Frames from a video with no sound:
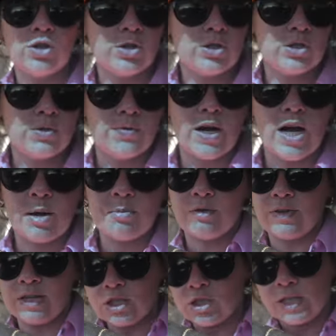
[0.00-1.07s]
huge farm,
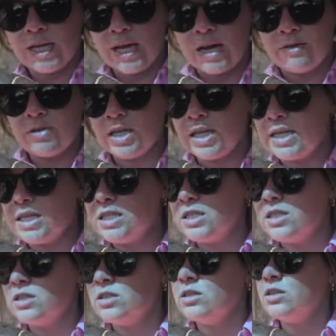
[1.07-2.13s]
eventually have at
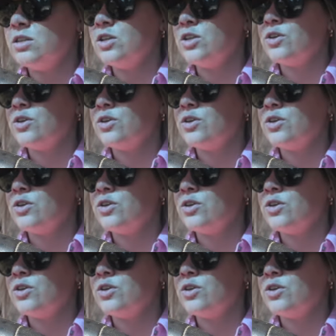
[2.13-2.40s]
least, you